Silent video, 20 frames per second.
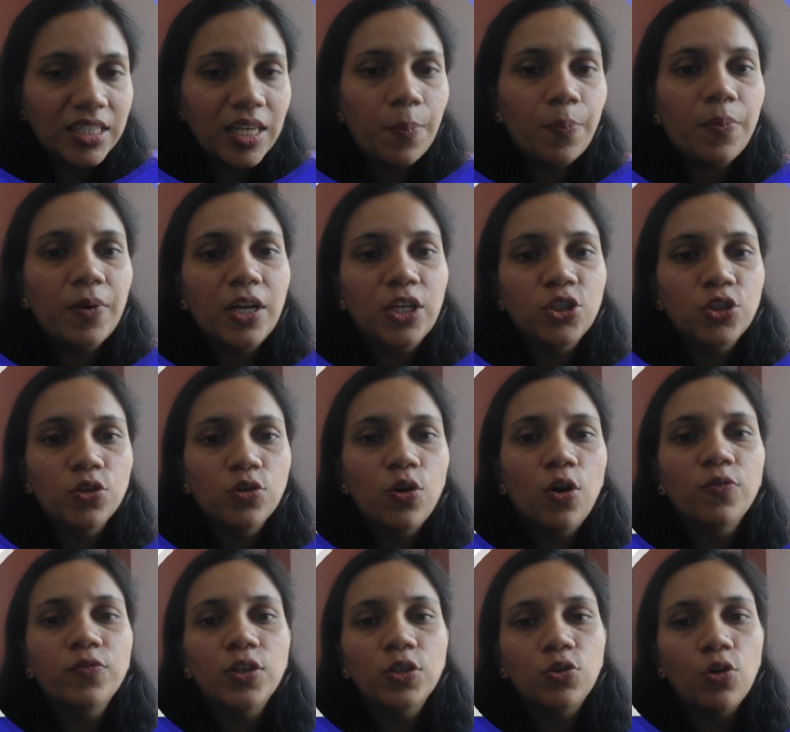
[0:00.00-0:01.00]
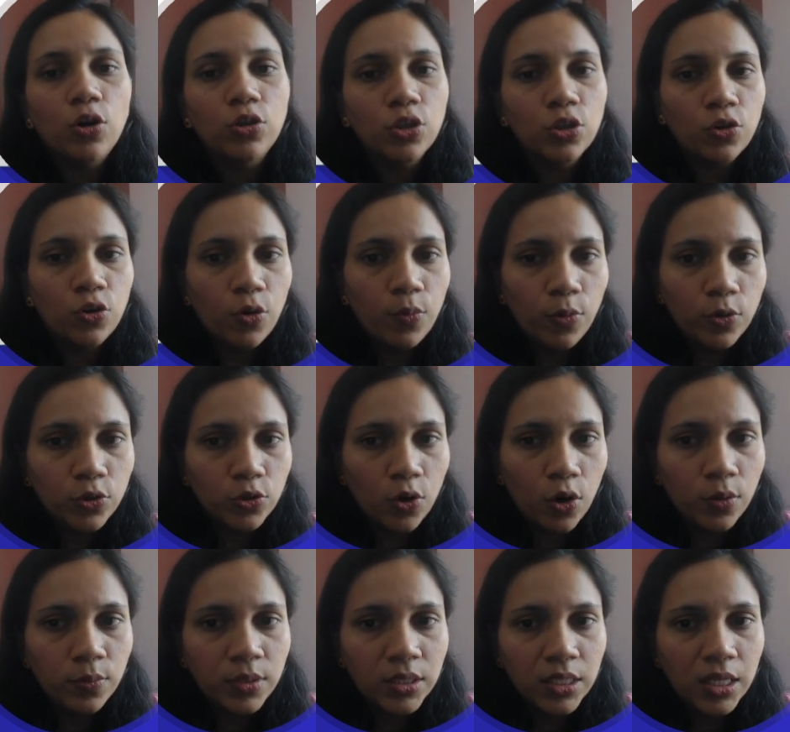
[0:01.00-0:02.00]
separation of the daughter
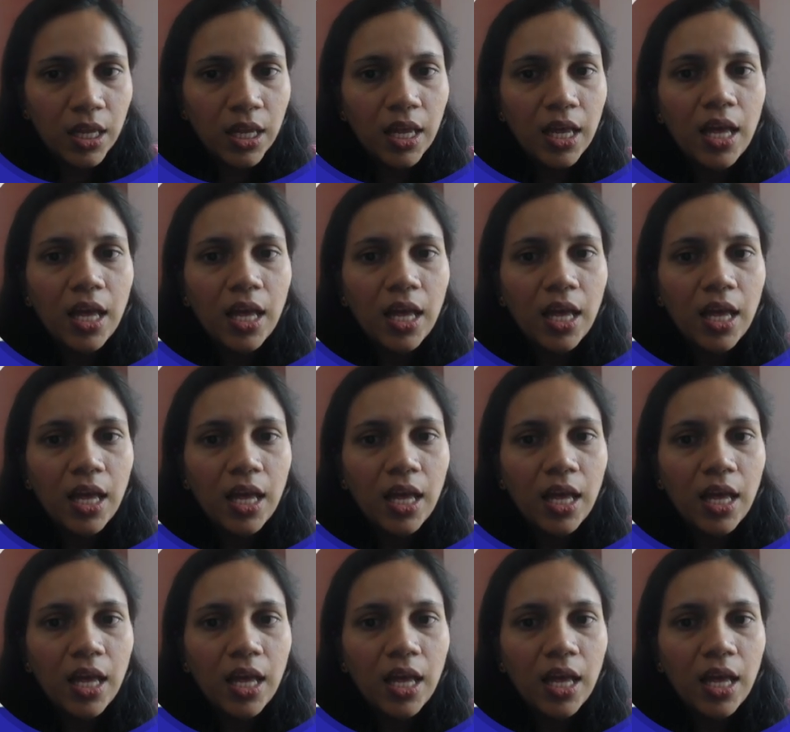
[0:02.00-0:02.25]
chromosomes.